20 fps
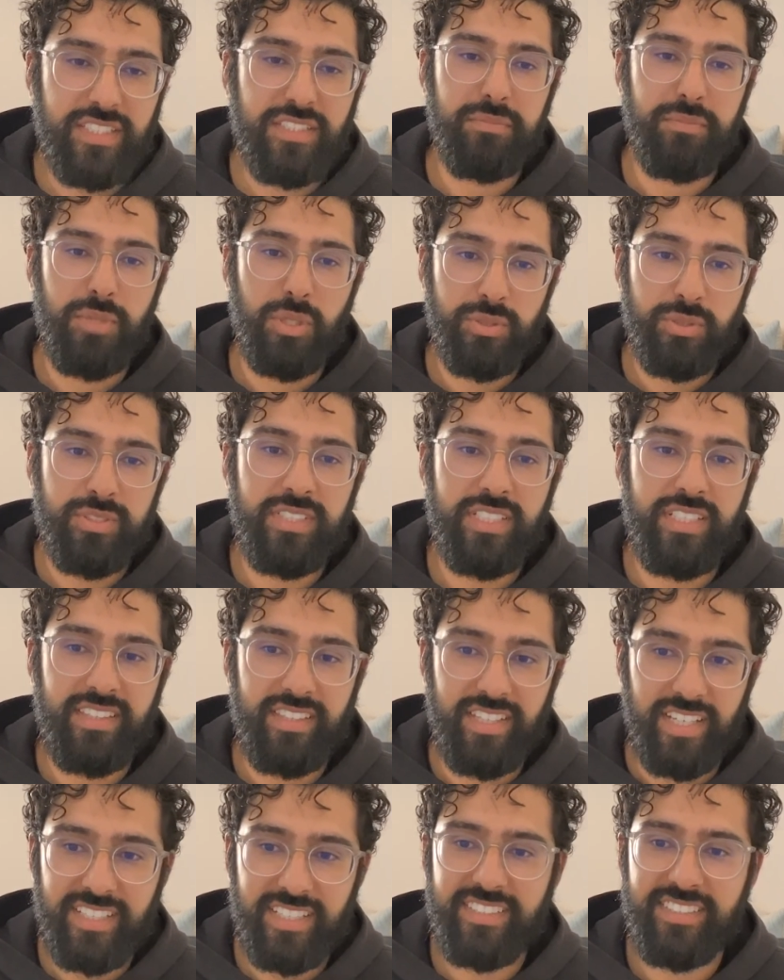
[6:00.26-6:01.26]
but that's mostly
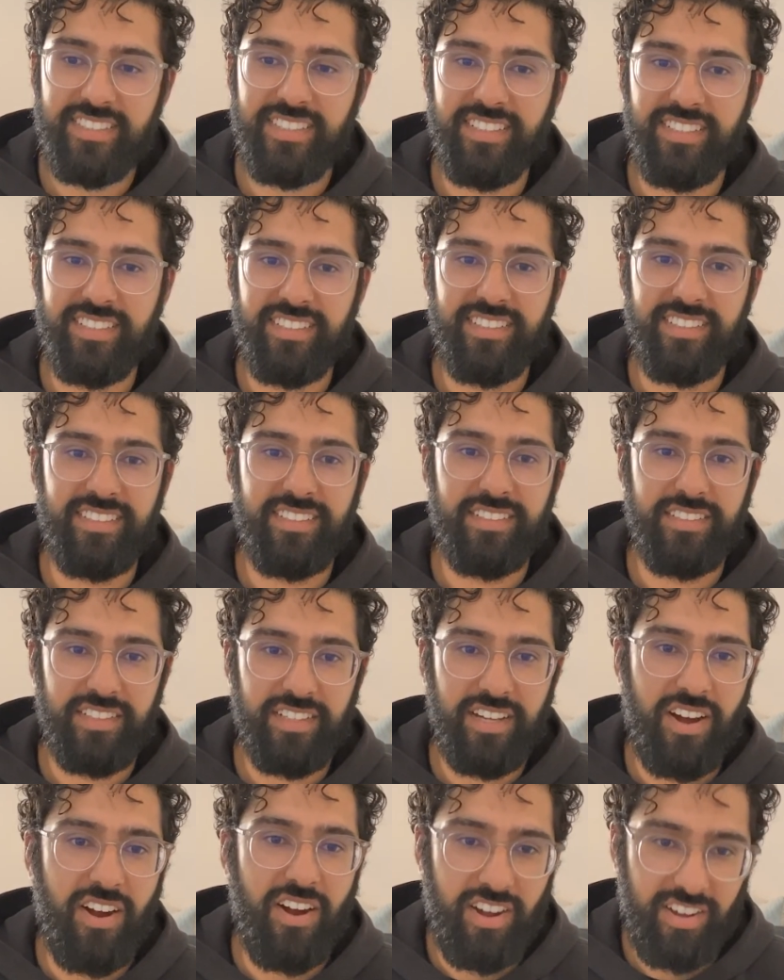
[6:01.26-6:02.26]
thanks to
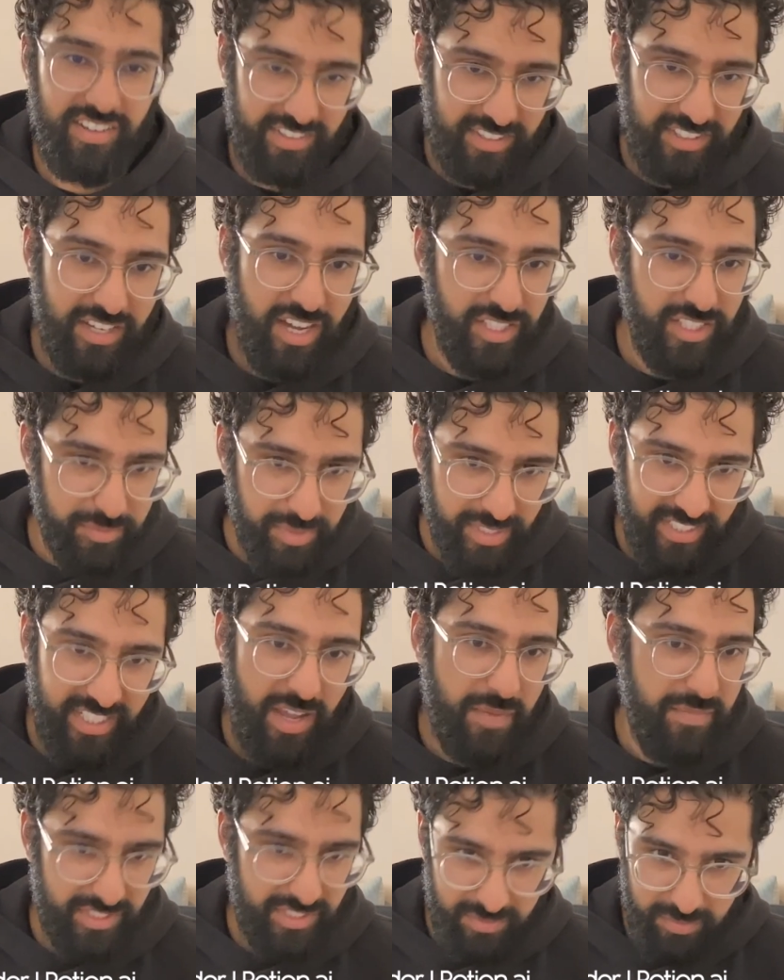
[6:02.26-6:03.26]
the
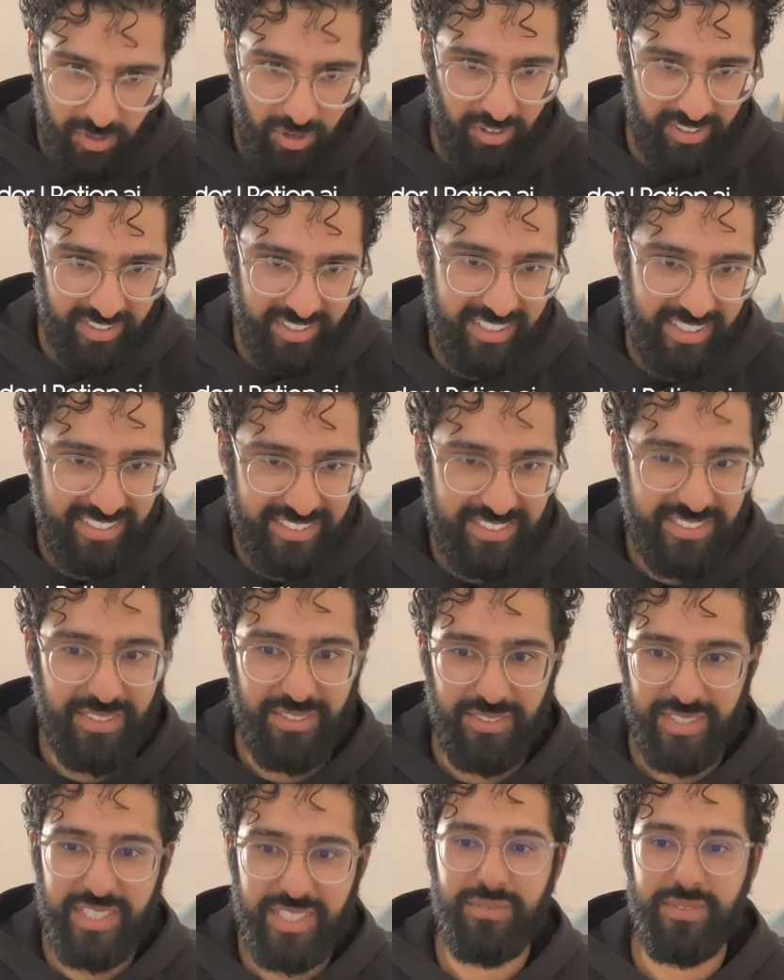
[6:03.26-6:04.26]
cosmetic chemist, Mark.
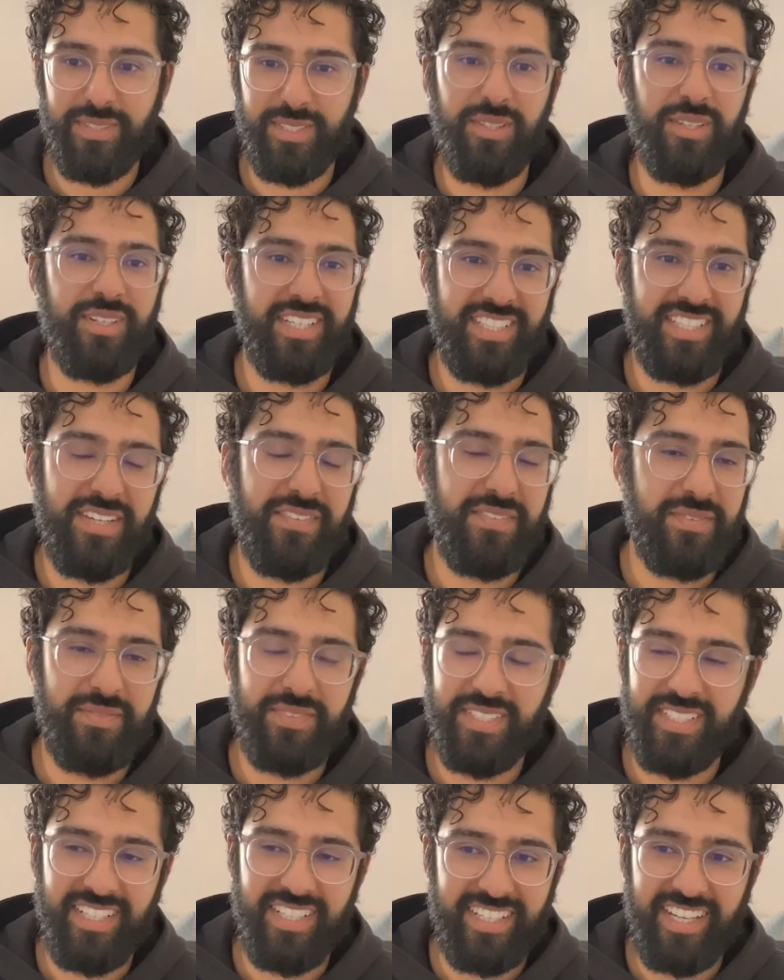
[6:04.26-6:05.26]
So he would look at them
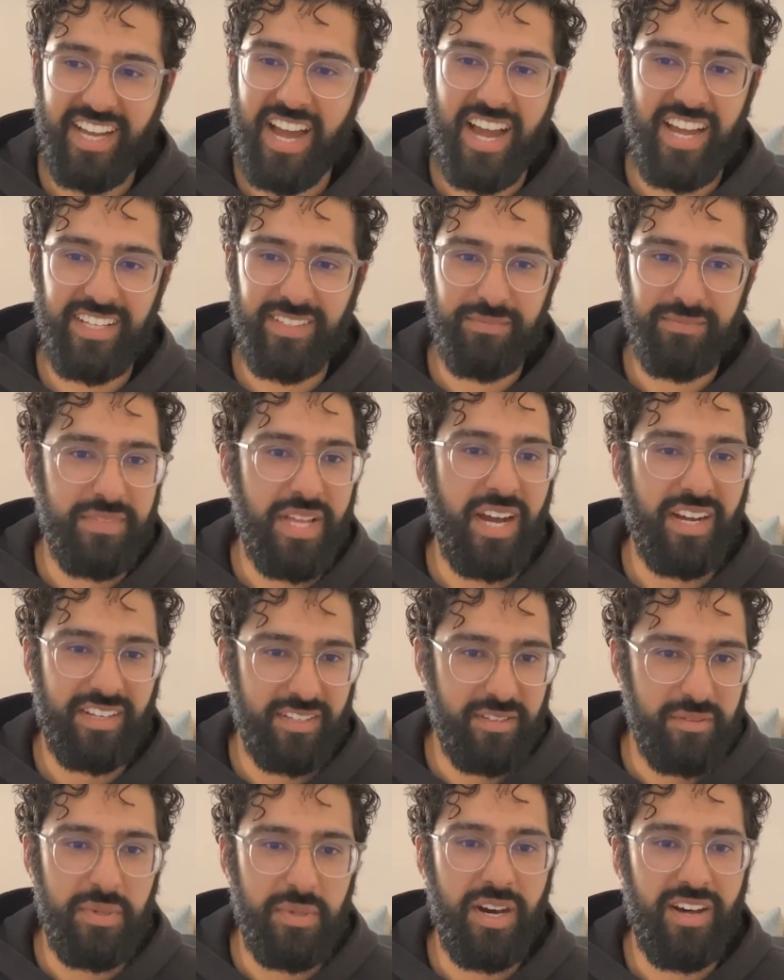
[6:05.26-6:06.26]
and be like, I am
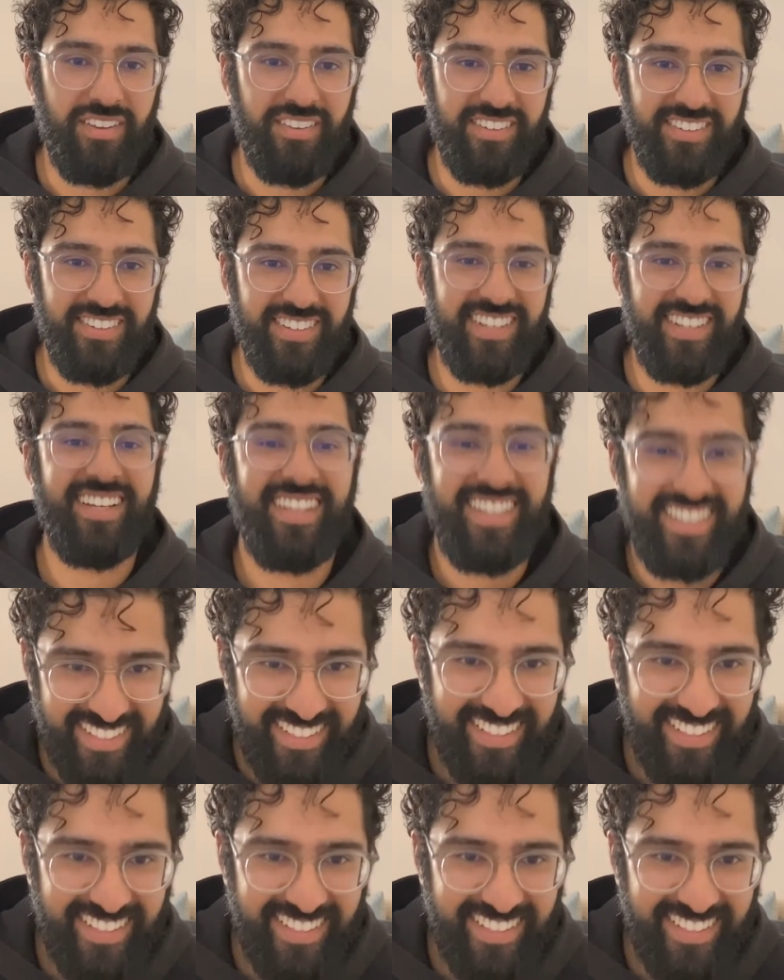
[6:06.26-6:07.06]
not going to bother